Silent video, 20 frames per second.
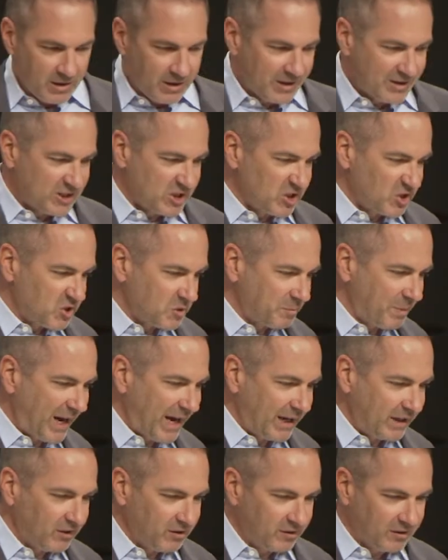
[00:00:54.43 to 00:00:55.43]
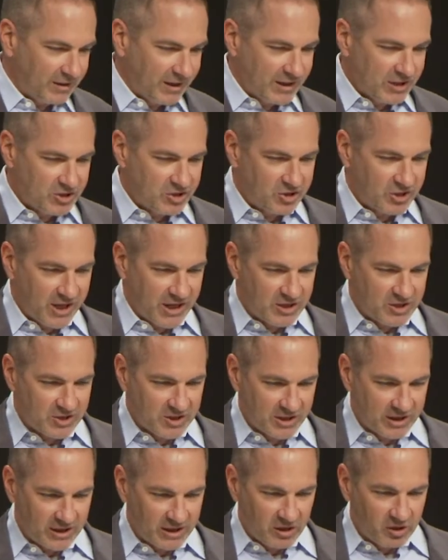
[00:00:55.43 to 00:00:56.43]
It's inspired, that it's
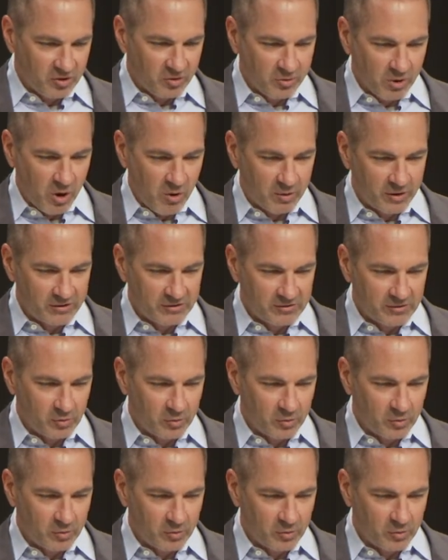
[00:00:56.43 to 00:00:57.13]
changing, and it'll grow us.